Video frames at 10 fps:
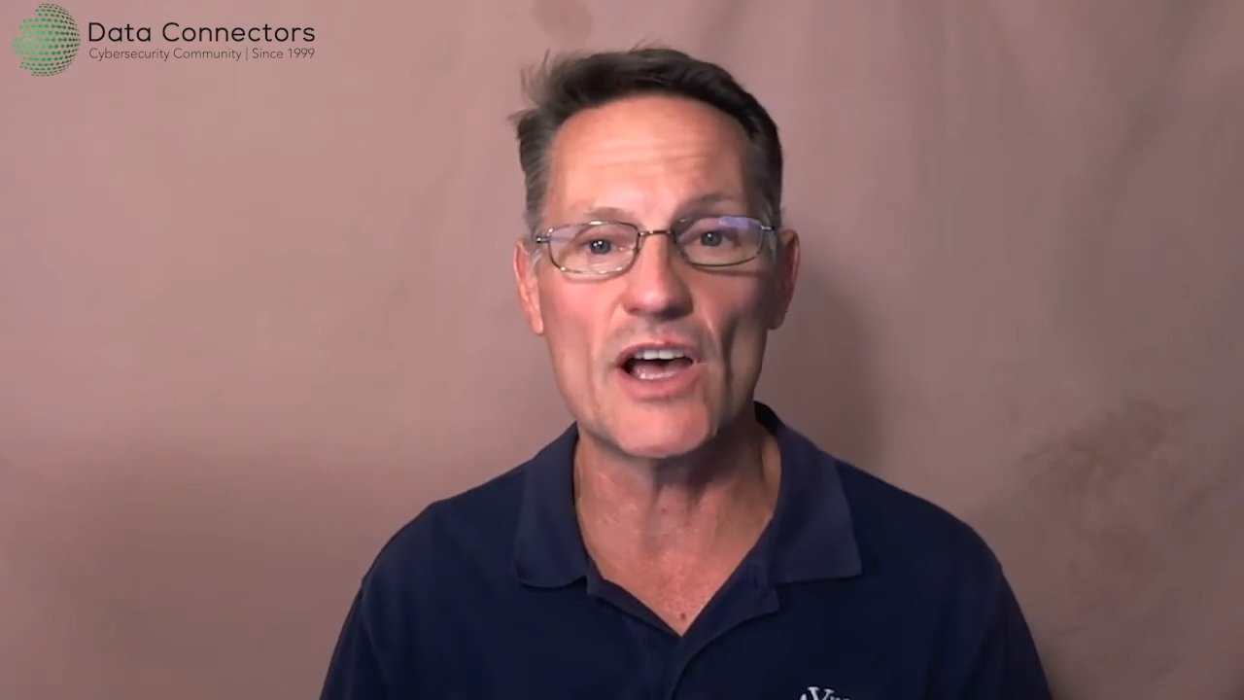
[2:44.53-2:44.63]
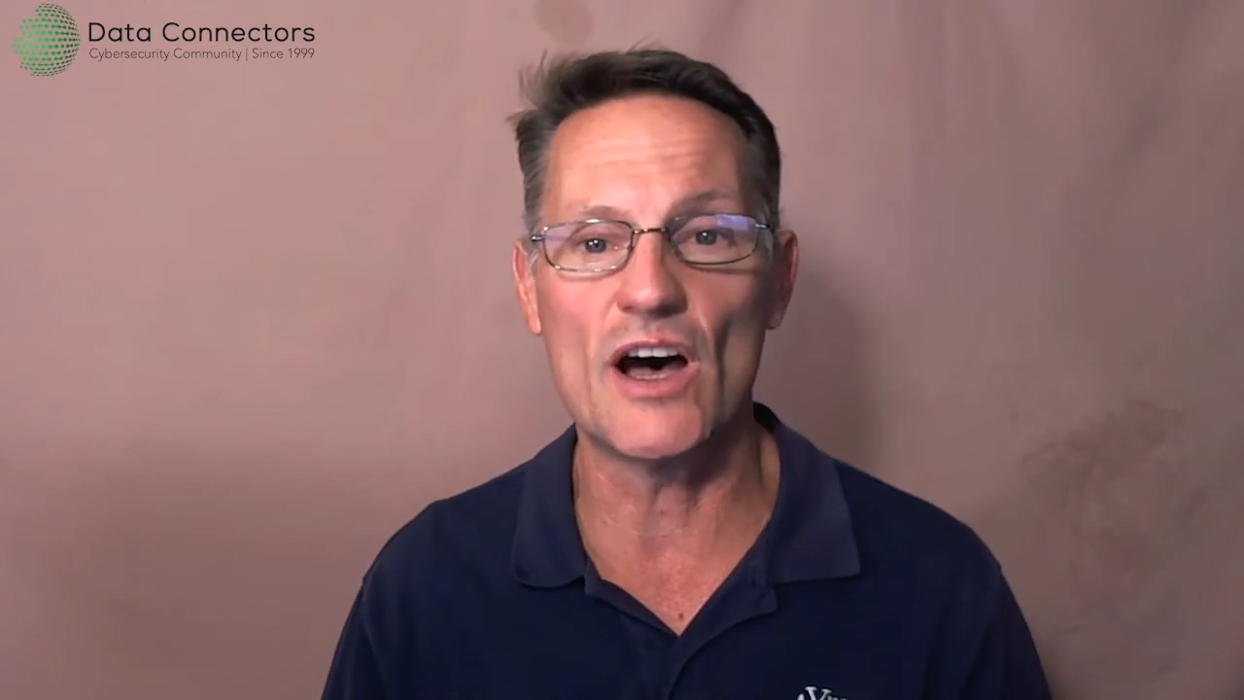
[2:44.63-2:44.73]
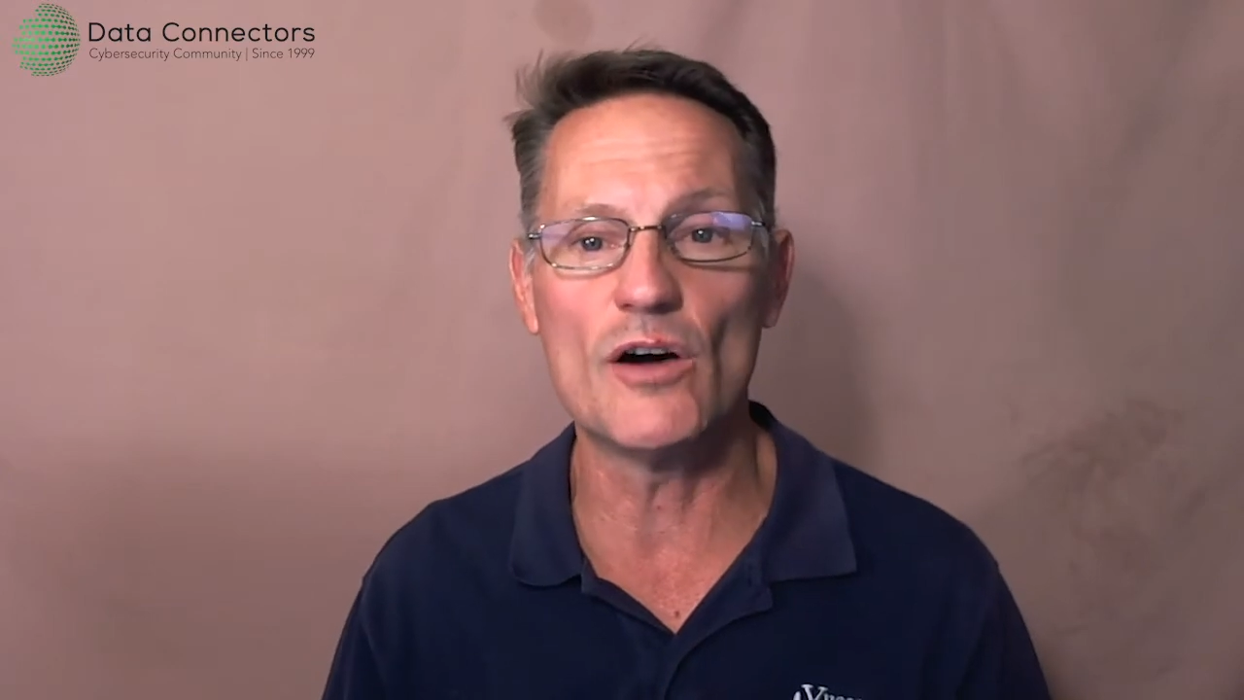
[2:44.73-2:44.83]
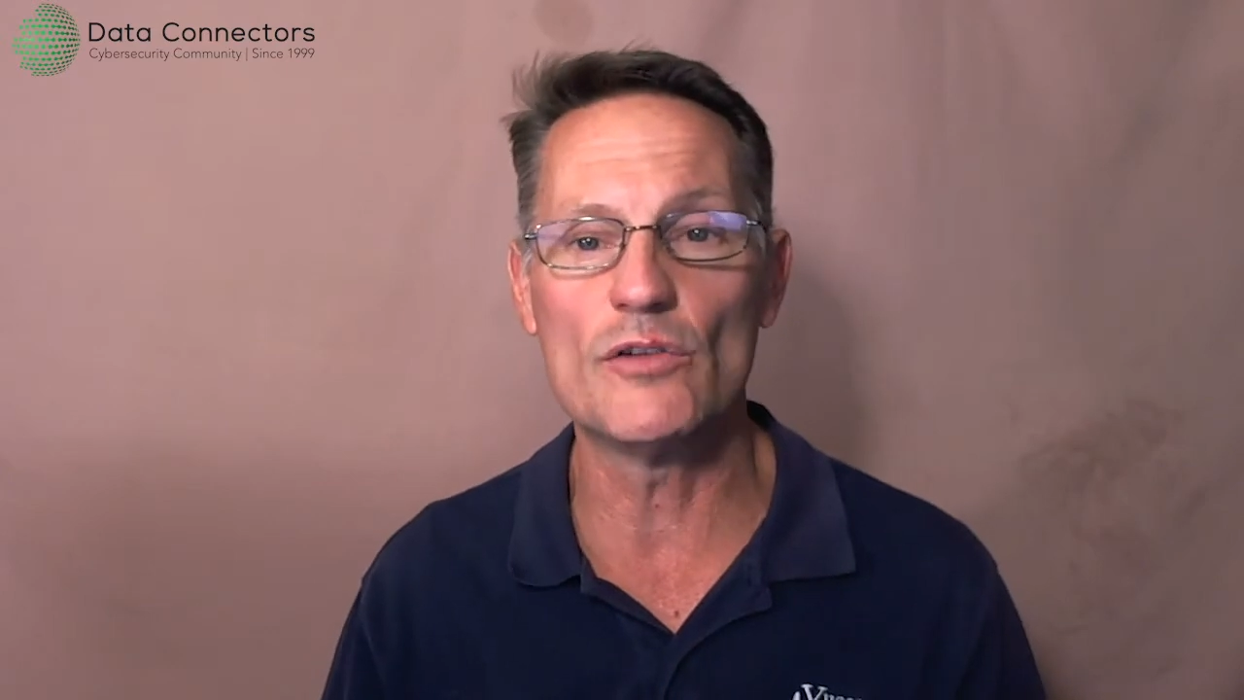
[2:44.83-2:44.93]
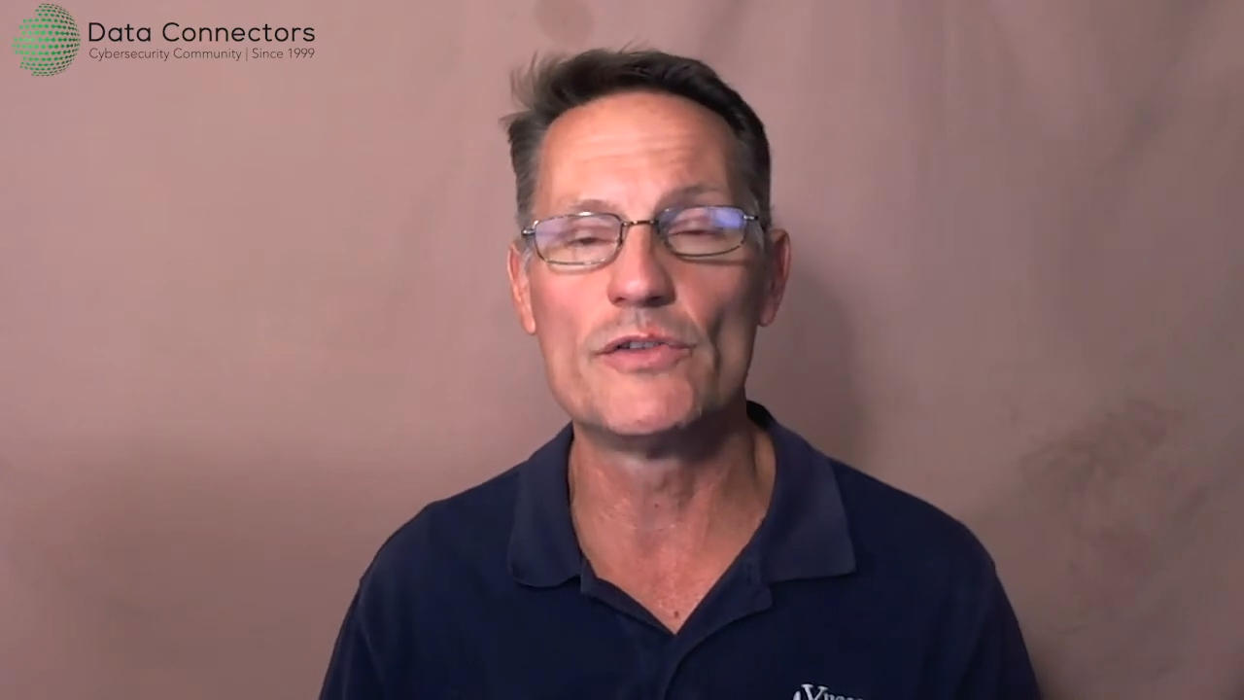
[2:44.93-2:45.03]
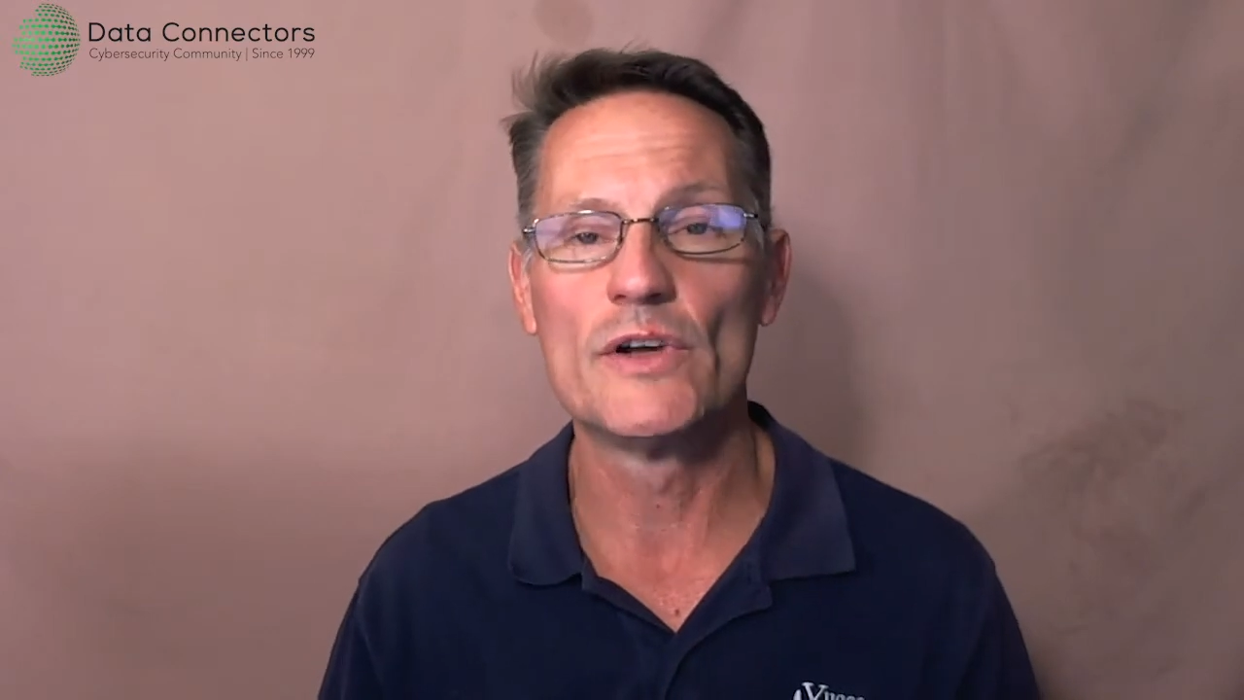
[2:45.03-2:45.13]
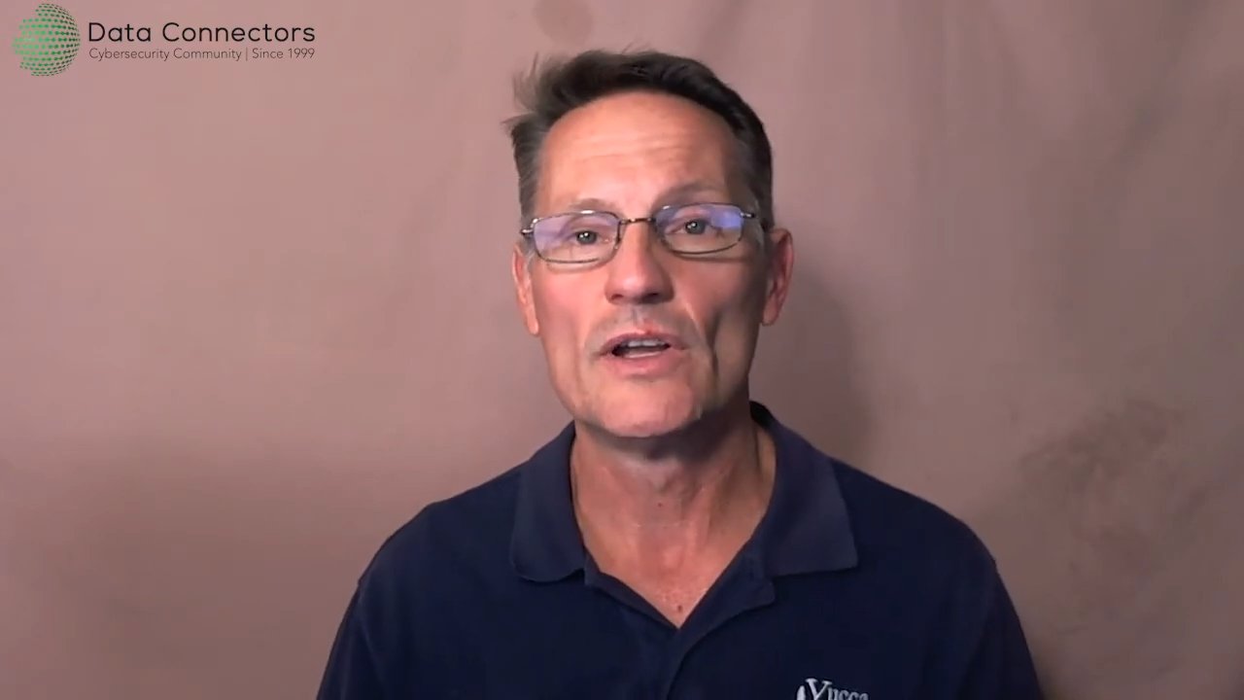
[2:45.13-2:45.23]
of